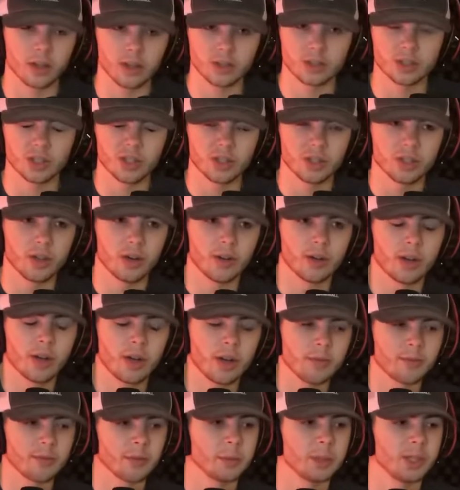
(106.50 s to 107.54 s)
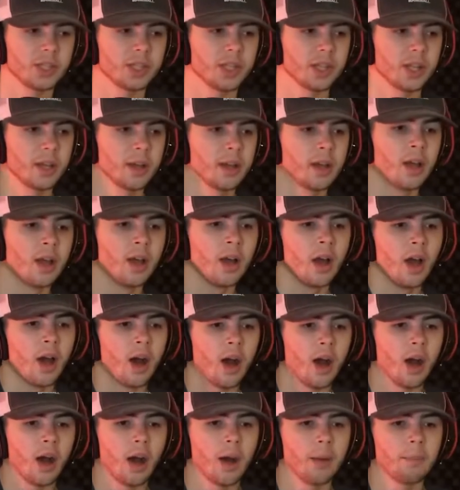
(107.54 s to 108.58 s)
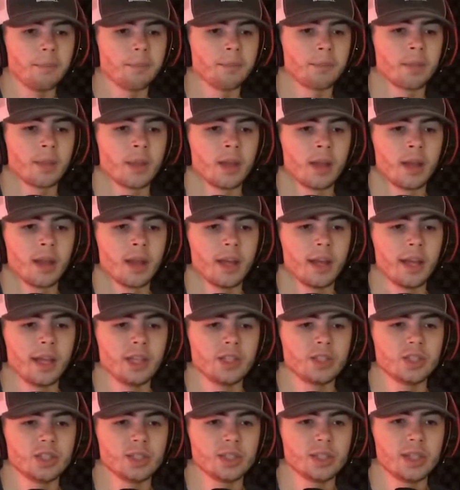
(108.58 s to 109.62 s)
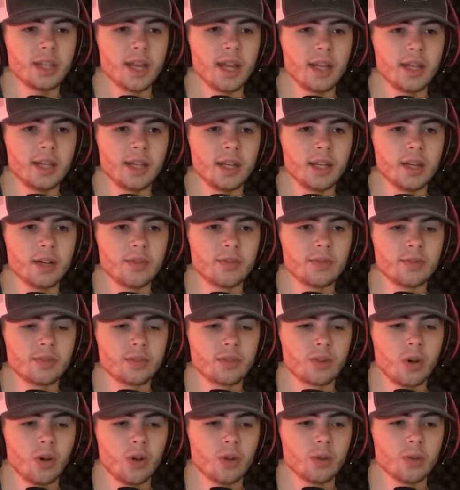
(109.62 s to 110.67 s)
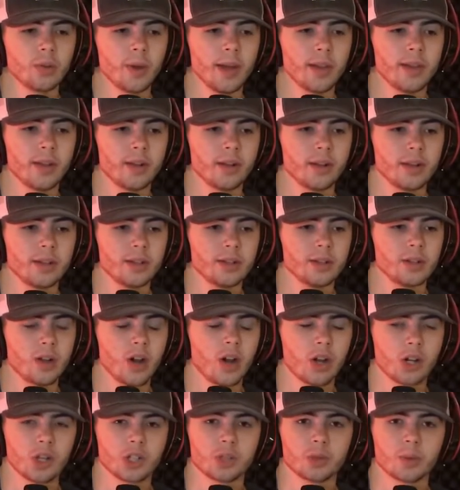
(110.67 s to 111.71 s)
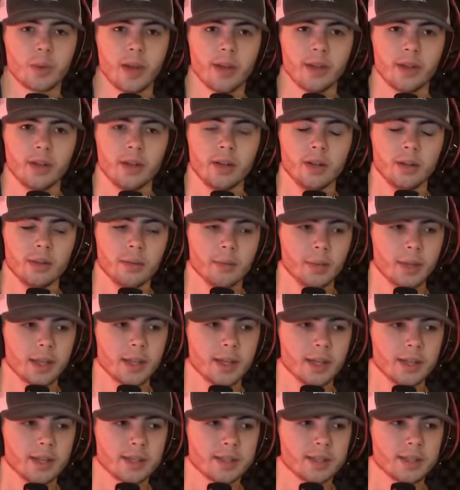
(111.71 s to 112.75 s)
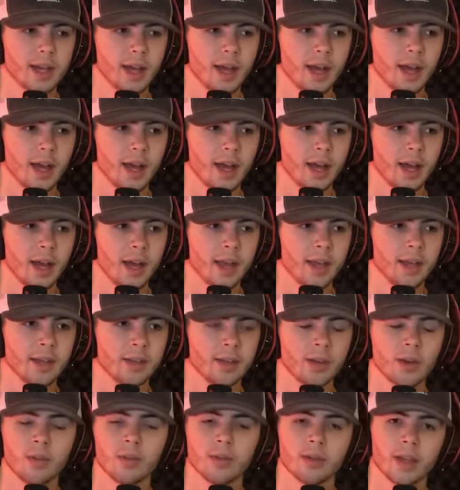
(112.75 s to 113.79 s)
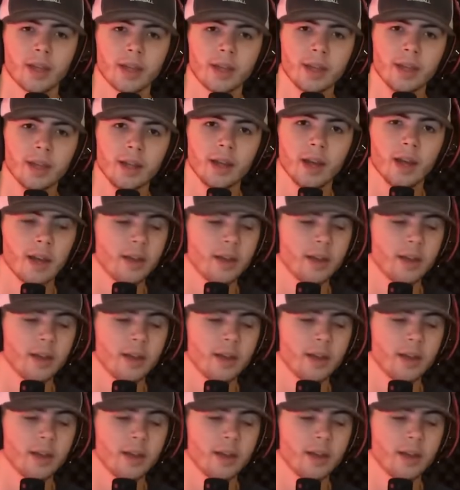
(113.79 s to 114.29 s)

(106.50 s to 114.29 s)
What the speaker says: of you who don't know, I'm from Michigan. Is just the idea of cold weather and harsh weather, because I don't like it. I